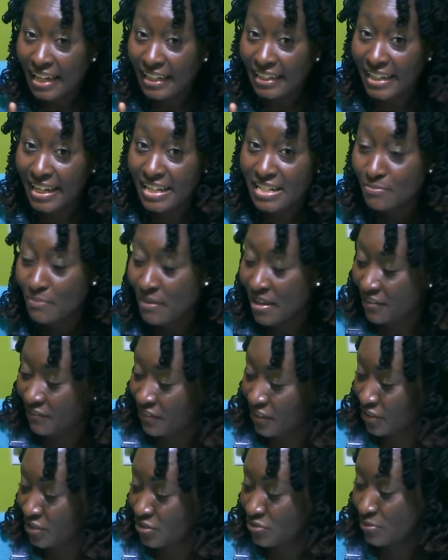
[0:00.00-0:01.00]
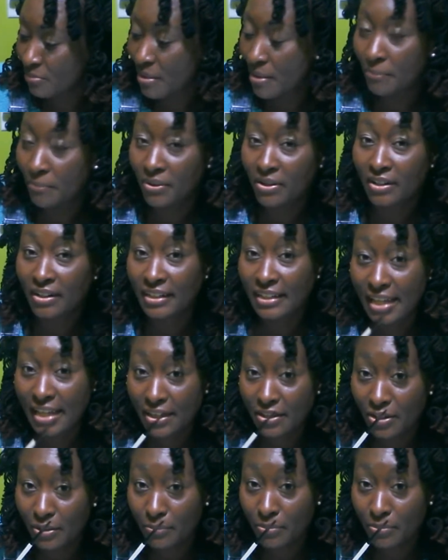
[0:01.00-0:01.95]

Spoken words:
Catch my videos. Remember, get your